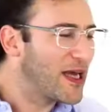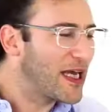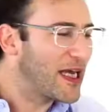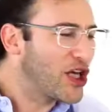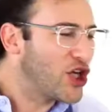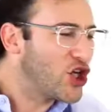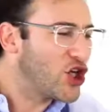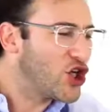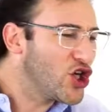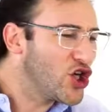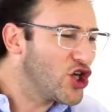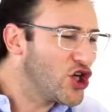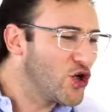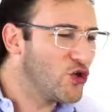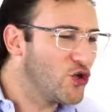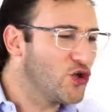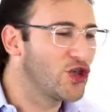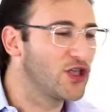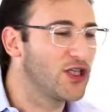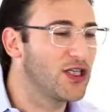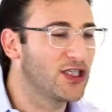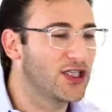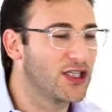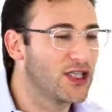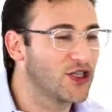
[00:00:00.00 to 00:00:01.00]
making
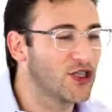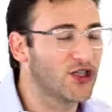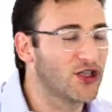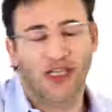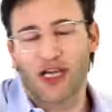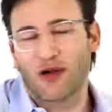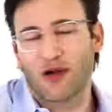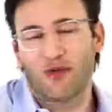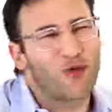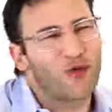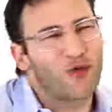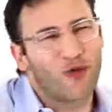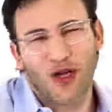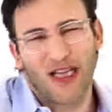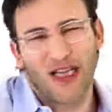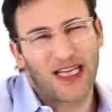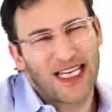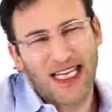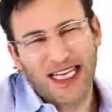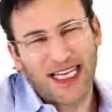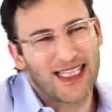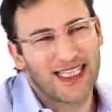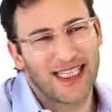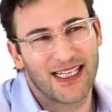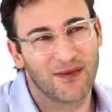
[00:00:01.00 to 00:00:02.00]
huge decisions that were
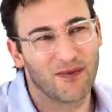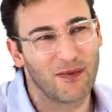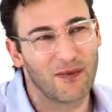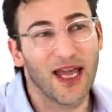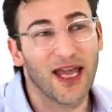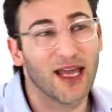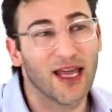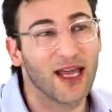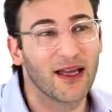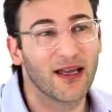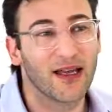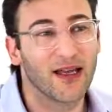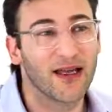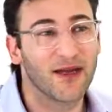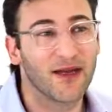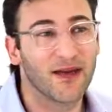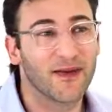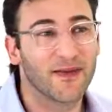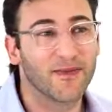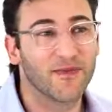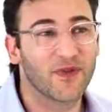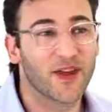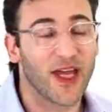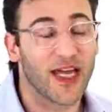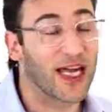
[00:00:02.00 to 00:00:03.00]
really easy to make.
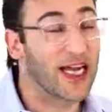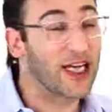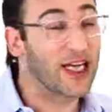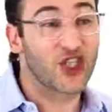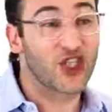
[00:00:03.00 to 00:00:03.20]
Like